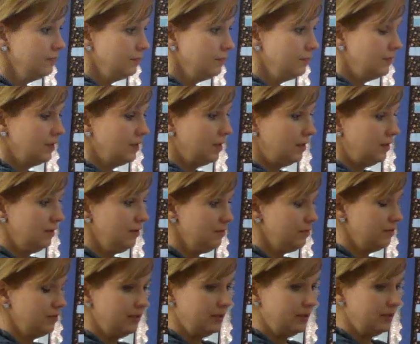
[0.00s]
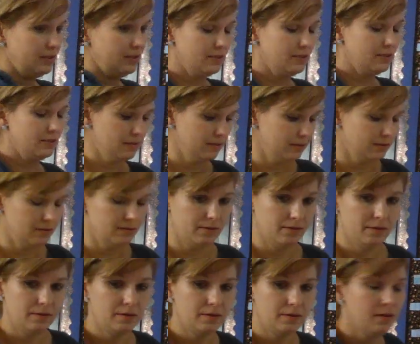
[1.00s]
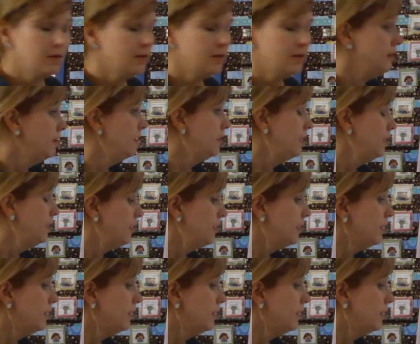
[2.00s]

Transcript: All right. Let's